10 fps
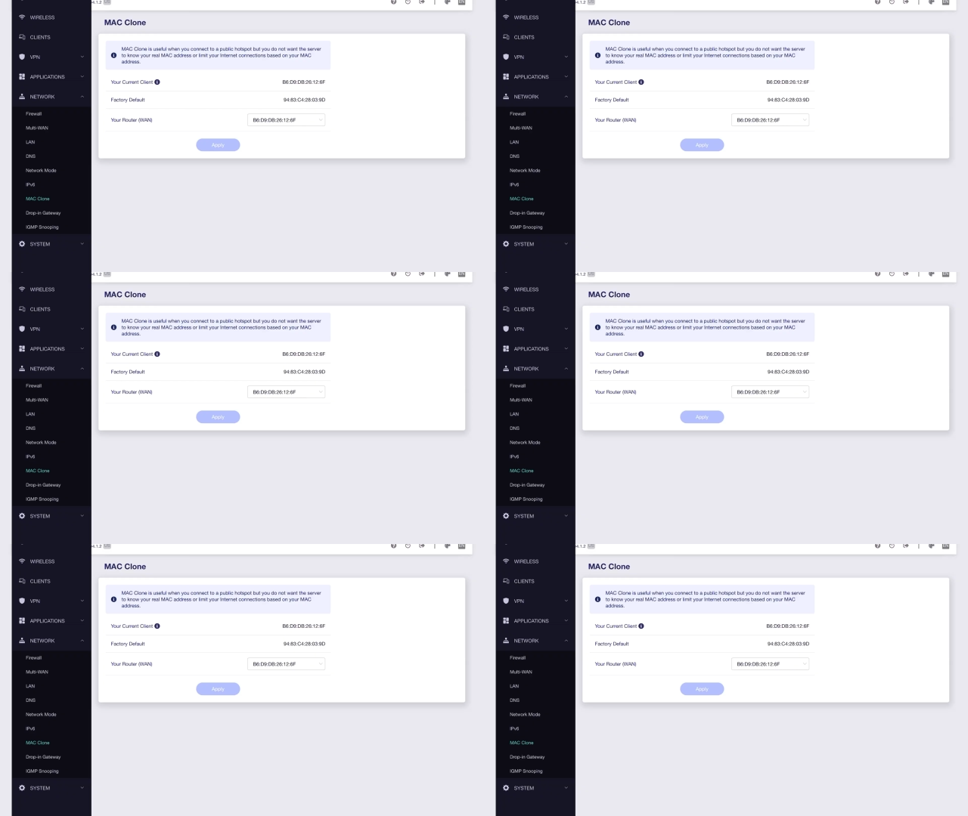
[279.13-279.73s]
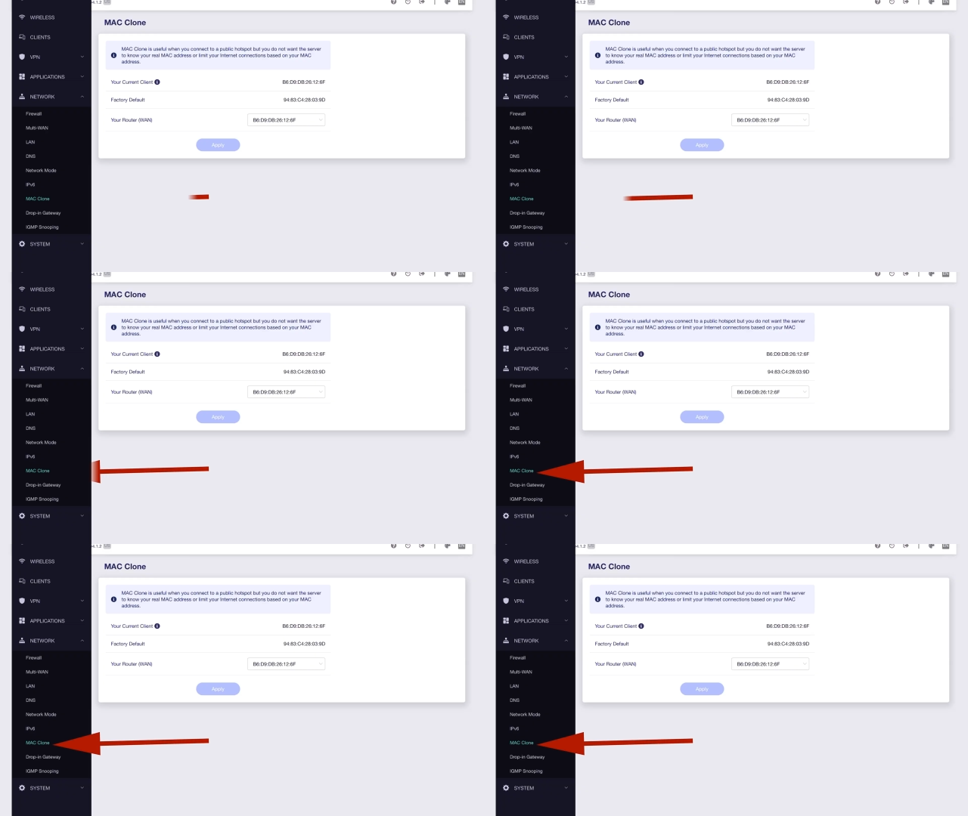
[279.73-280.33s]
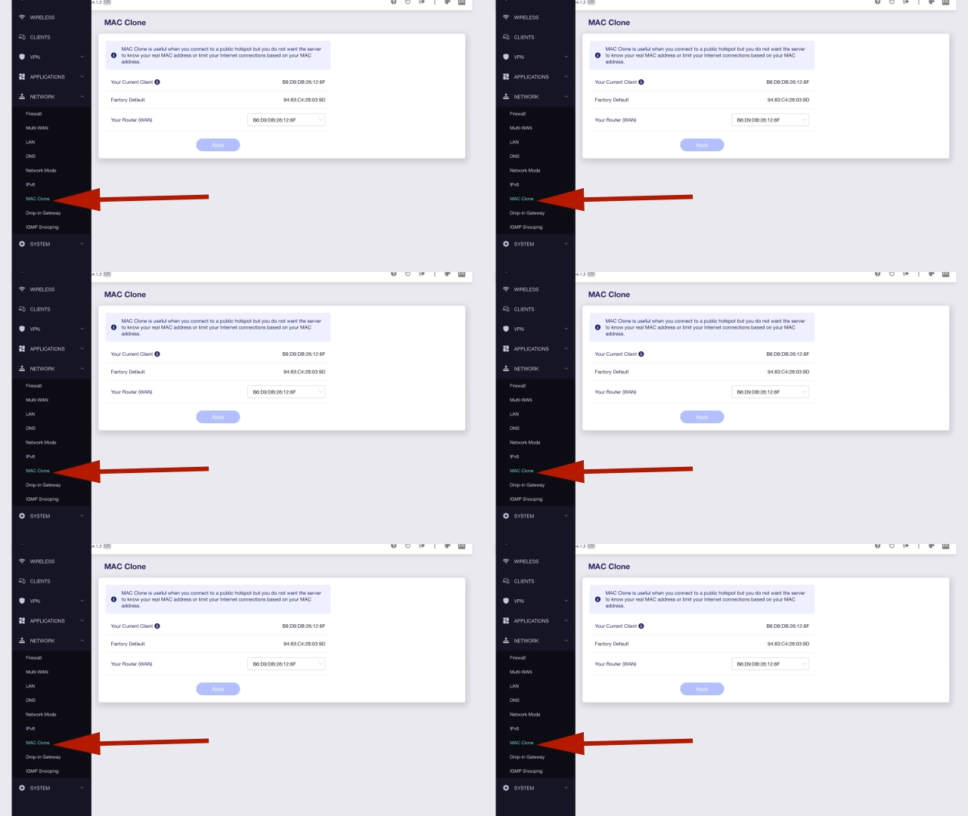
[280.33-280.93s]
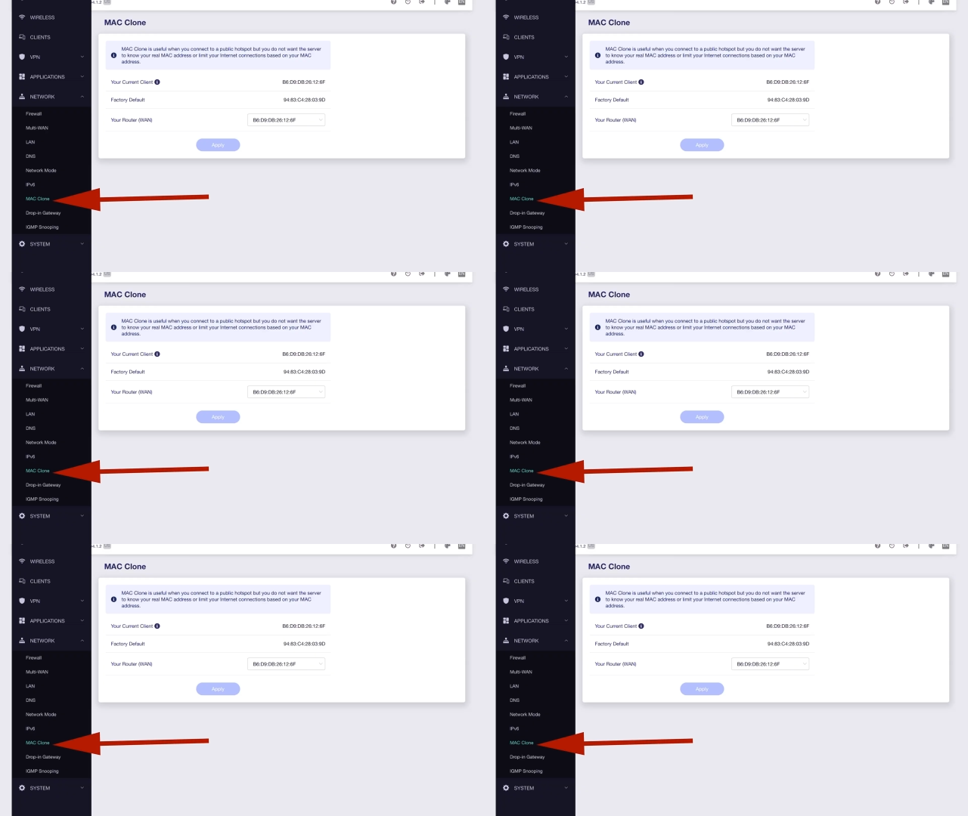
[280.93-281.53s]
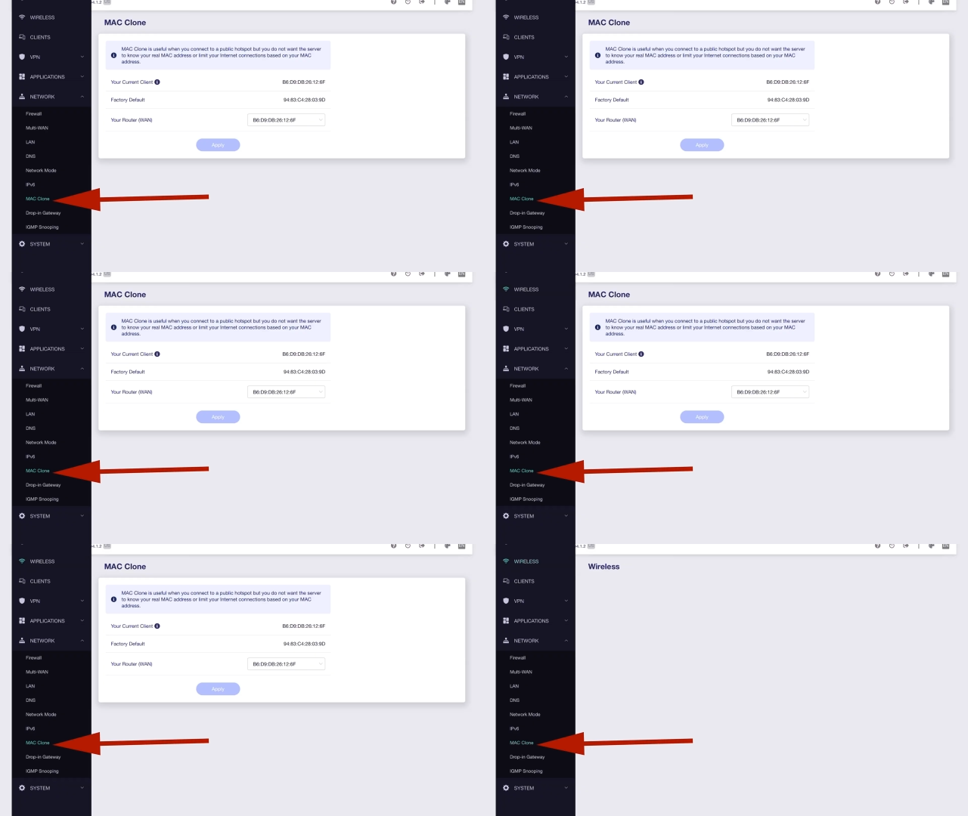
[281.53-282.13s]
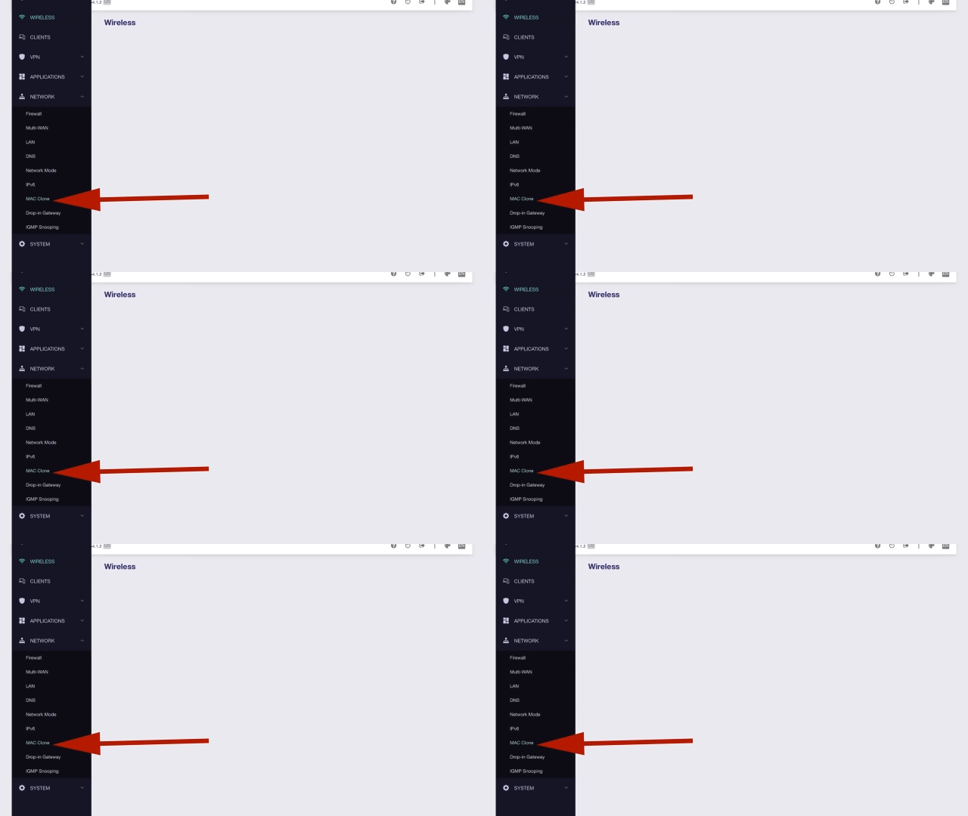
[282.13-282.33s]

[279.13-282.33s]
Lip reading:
No face is visible, so there are no lips to read.